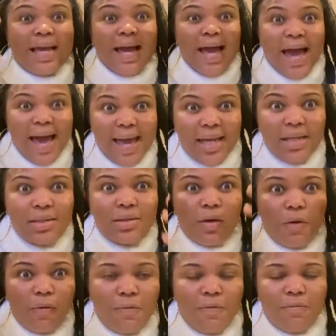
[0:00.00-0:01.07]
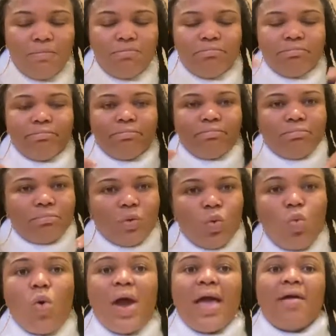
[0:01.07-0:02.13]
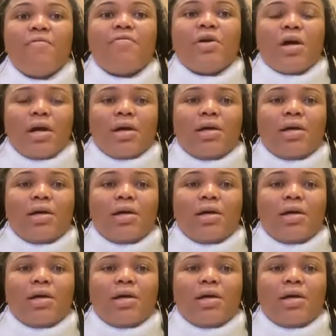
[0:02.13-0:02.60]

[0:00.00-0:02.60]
eyes of whoever.